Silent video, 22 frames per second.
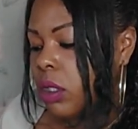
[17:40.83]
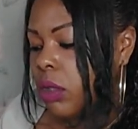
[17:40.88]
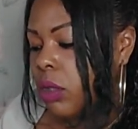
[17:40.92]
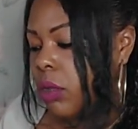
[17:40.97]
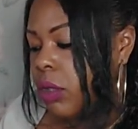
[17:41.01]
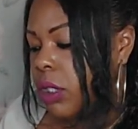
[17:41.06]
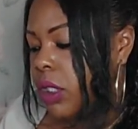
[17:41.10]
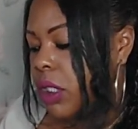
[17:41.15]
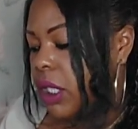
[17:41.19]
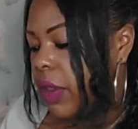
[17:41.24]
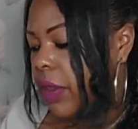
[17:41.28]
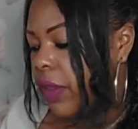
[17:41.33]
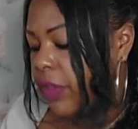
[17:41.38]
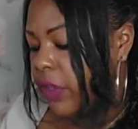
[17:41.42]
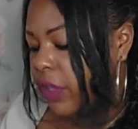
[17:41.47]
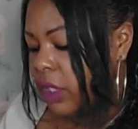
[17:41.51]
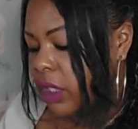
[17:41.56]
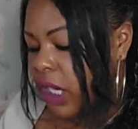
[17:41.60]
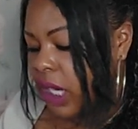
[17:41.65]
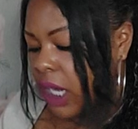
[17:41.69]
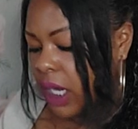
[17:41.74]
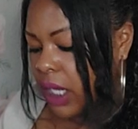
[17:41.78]
What's their
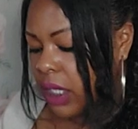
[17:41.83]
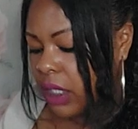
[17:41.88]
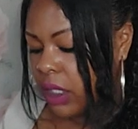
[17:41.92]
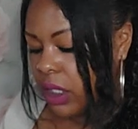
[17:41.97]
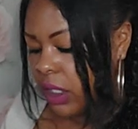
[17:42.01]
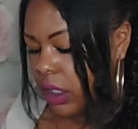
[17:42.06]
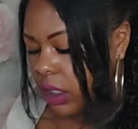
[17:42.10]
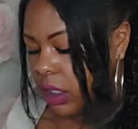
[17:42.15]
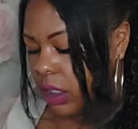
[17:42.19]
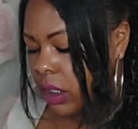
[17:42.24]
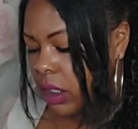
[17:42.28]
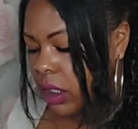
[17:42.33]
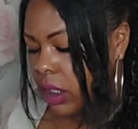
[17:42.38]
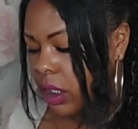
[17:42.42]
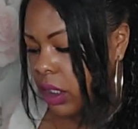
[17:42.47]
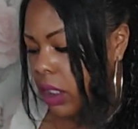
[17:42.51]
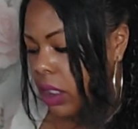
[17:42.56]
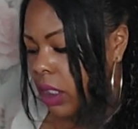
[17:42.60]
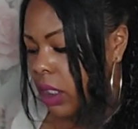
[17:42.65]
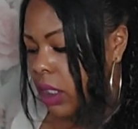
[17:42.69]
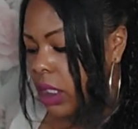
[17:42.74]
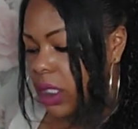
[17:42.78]
future actions?
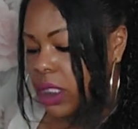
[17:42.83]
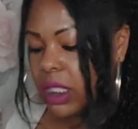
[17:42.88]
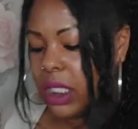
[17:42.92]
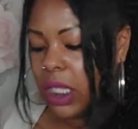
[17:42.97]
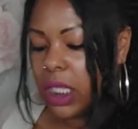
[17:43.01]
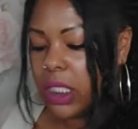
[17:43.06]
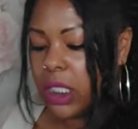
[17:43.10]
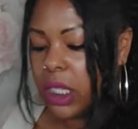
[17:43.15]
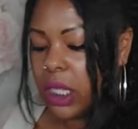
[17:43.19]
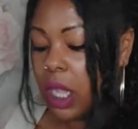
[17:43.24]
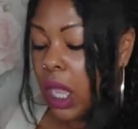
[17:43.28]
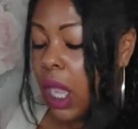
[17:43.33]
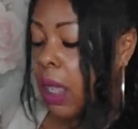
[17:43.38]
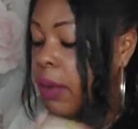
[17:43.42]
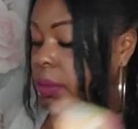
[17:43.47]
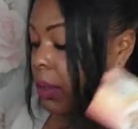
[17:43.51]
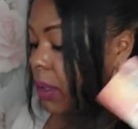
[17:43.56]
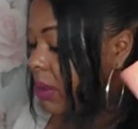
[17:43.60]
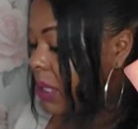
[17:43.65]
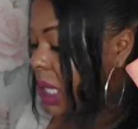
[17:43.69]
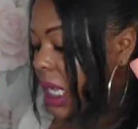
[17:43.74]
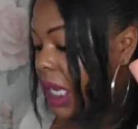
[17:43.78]
Six of
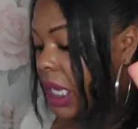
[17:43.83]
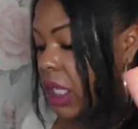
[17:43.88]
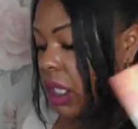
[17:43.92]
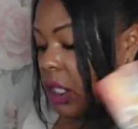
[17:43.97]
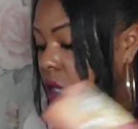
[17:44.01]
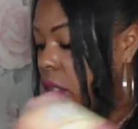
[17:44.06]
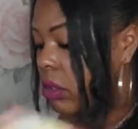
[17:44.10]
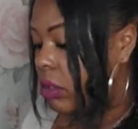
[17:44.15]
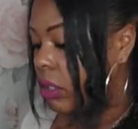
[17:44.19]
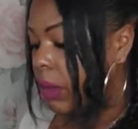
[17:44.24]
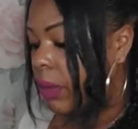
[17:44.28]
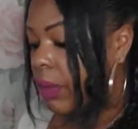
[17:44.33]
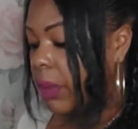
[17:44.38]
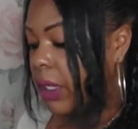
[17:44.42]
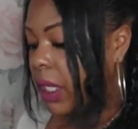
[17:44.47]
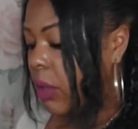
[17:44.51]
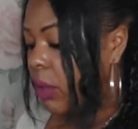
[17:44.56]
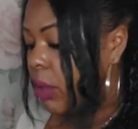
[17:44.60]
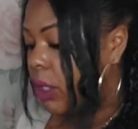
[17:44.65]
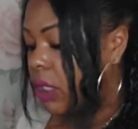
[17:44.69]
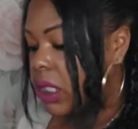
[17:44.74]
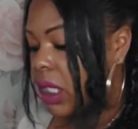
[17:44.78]
Cups. I'm telling you,
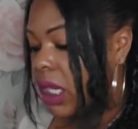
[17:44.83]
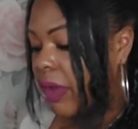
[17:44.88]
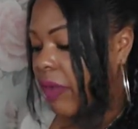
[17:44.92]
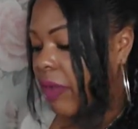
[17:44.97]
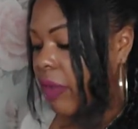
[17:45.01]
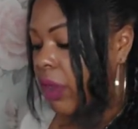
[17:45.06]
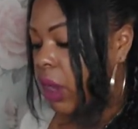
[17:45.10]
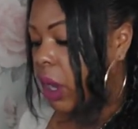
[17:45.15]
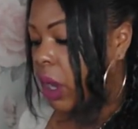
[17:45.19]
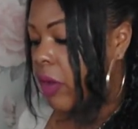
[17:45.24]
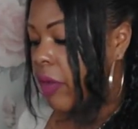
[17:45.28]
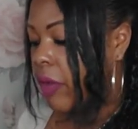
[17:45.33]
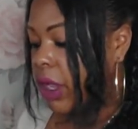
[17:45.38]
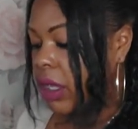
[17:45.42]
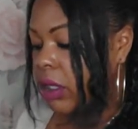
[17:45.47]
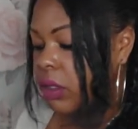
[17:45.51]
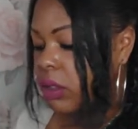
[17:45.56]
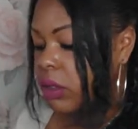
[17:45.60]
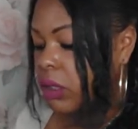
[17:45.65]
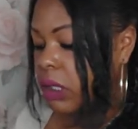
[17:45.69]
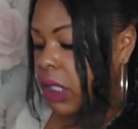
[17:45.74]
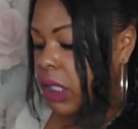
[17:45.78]
somebody wants another go
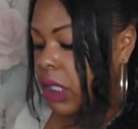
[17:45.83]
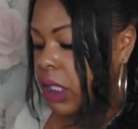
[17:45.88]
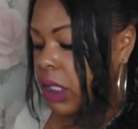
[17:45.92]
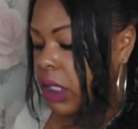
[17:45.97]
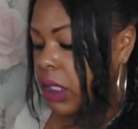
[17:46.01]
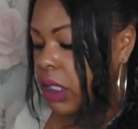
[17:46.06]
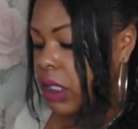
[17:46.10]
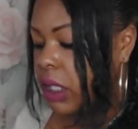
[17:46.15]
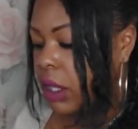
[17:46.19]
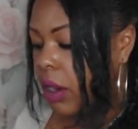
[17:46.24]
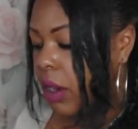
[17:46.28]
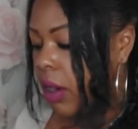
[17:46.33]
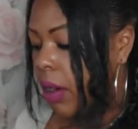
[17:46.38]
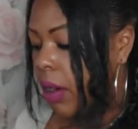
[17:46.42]
around with this.